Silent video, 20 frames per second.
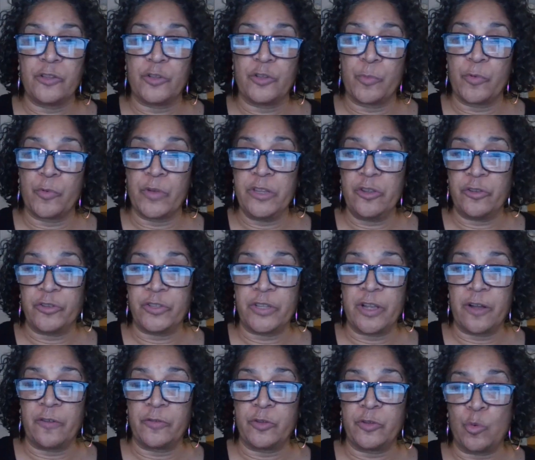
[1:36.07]
to bring
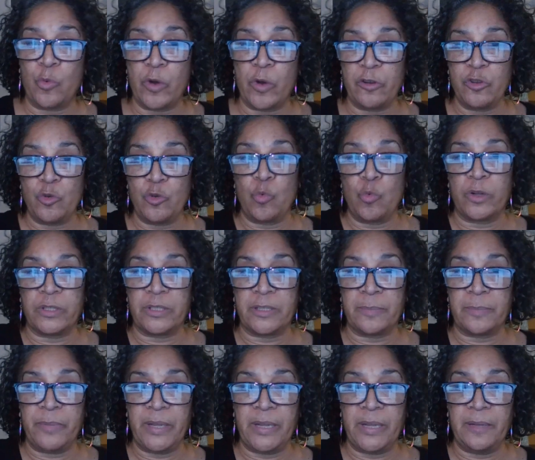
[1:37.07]
yourself to where you want
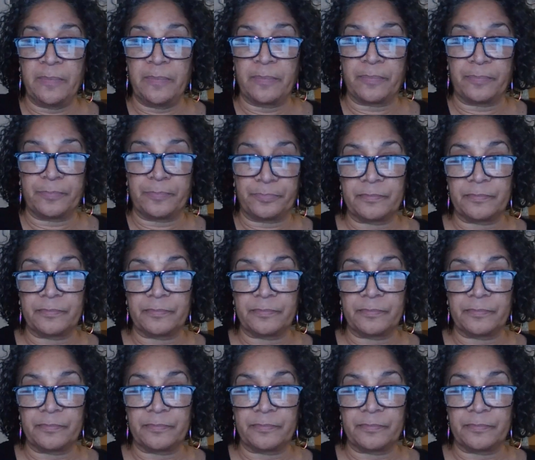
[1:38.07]
to be.